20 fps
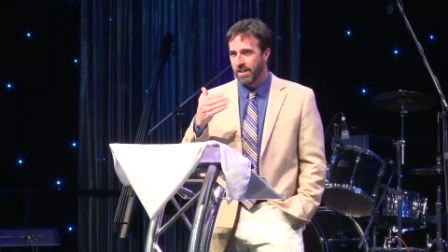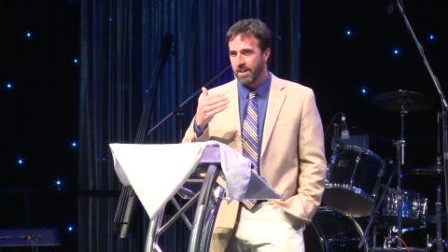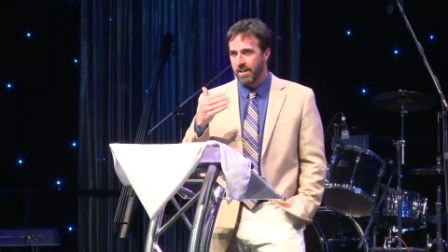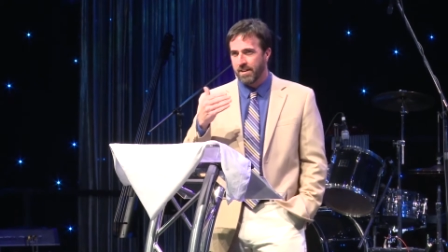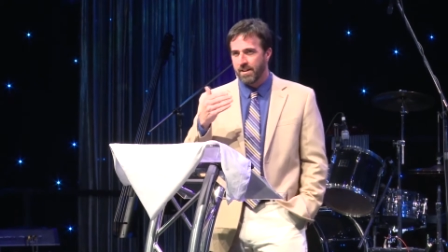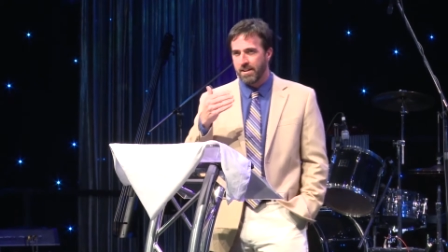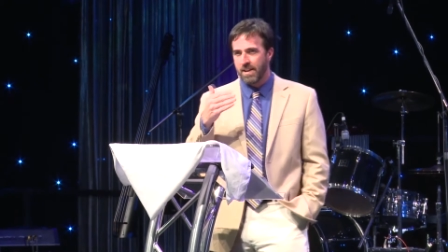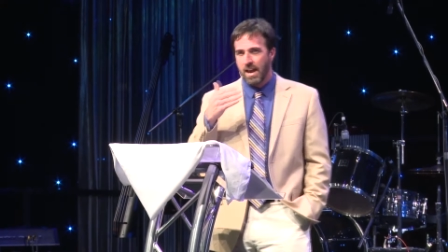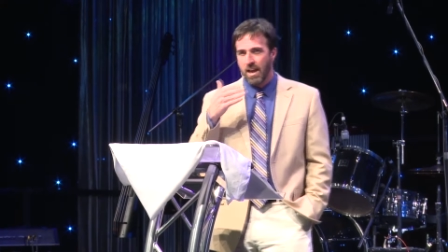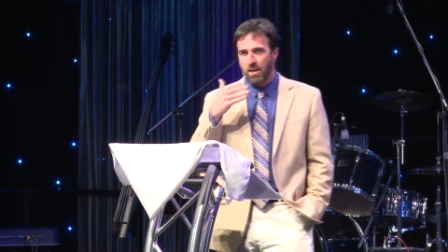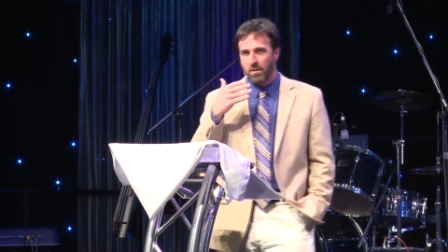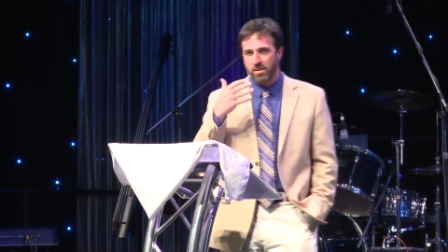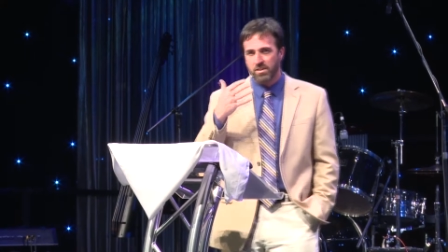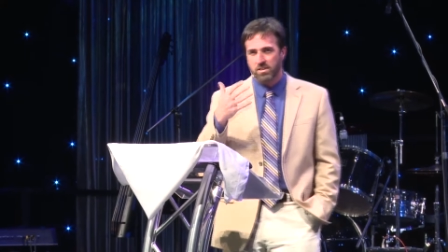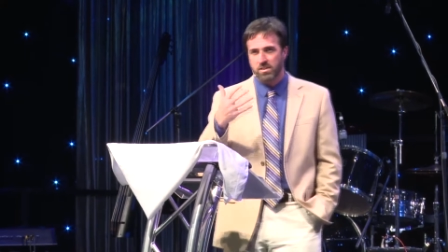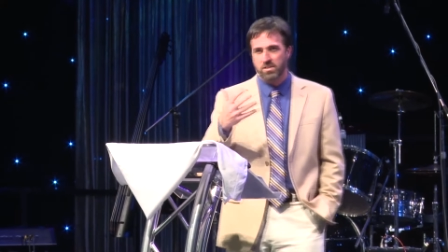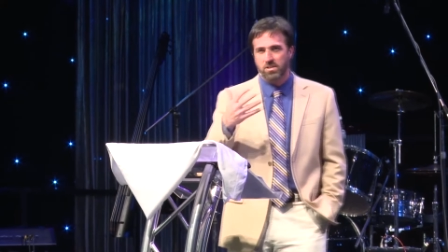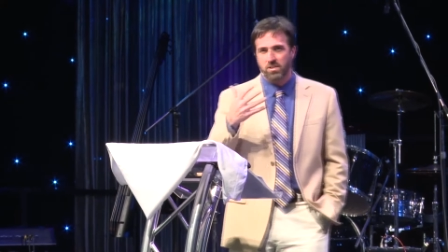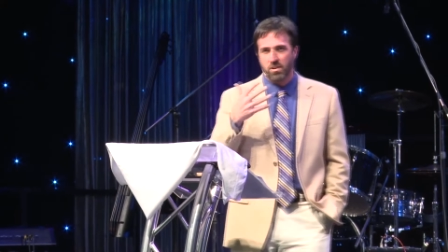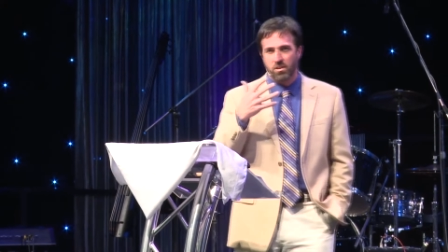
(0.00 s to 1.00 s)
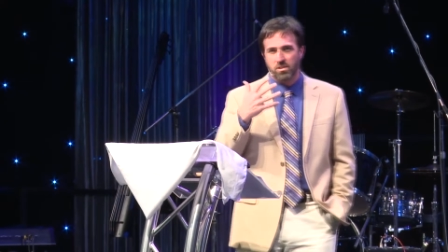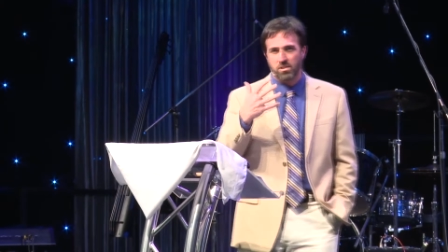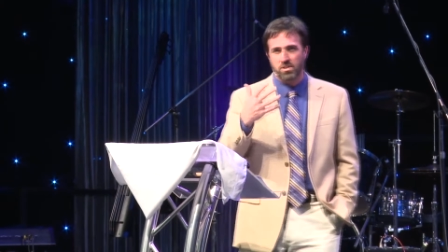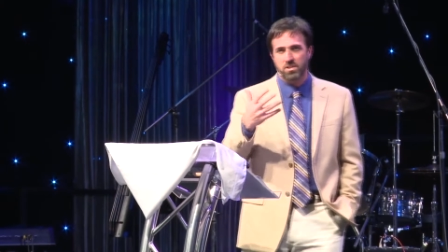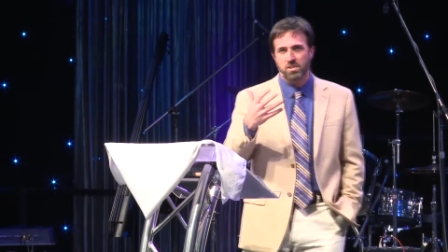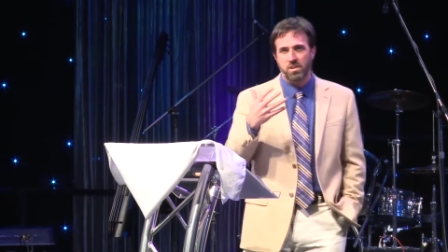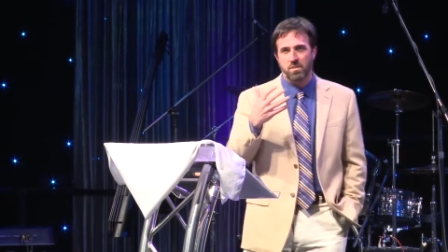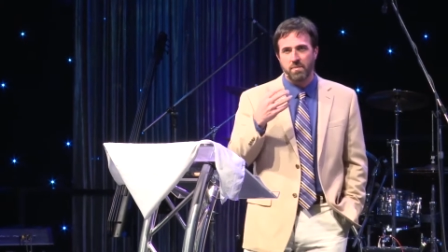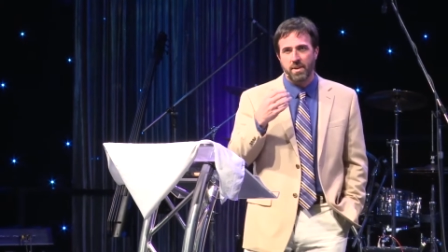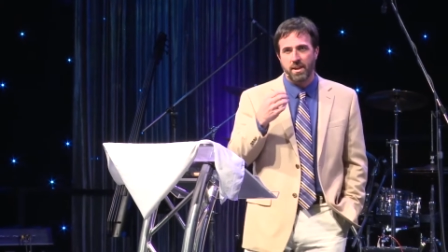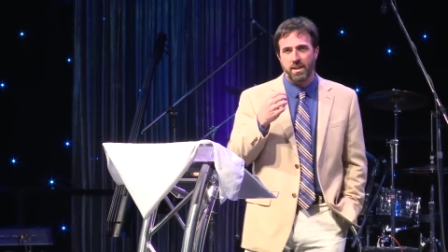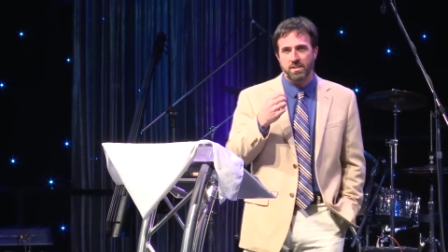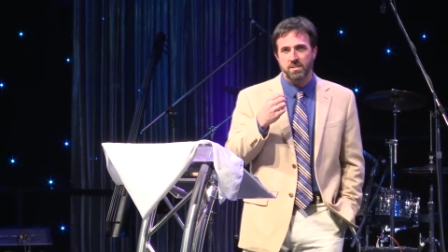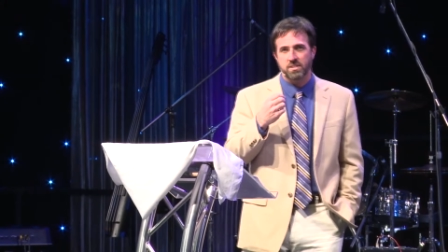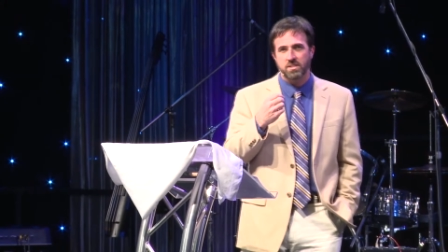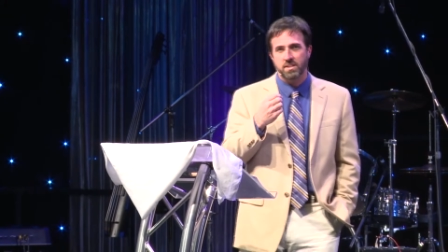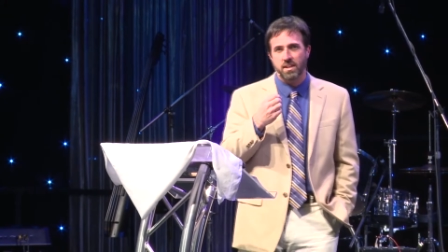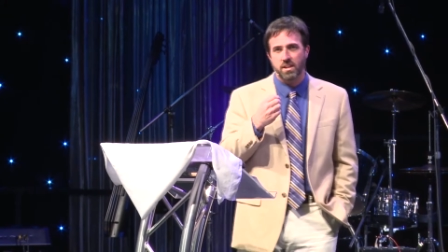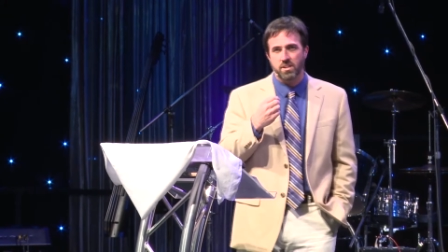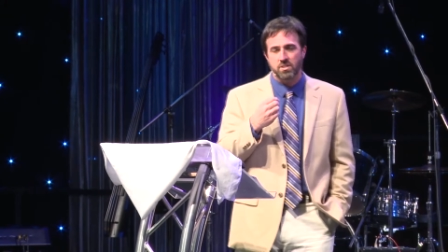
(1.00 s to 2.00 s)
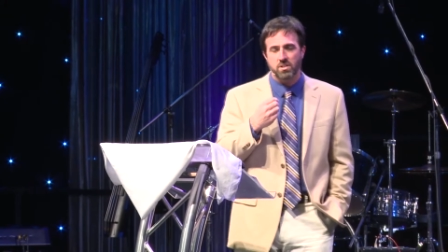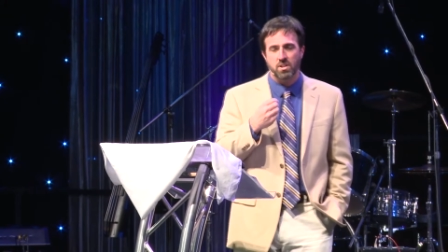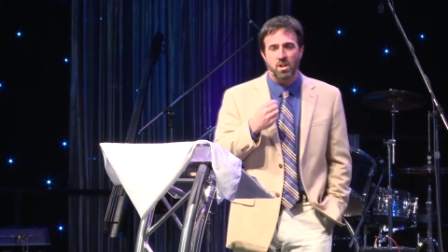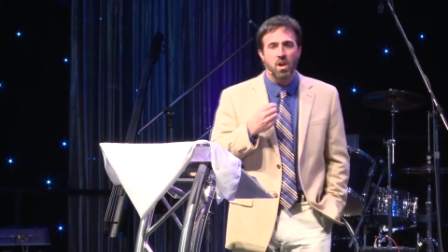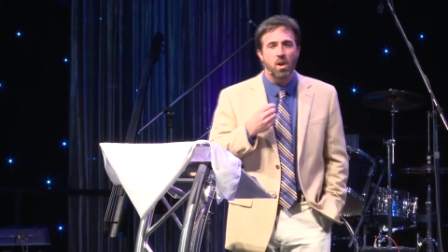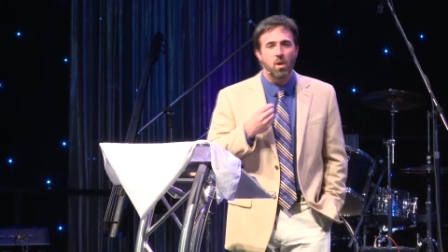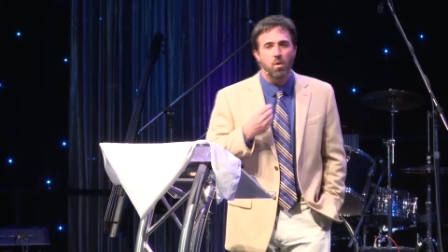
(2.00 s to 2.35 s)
And now it starts to make sense.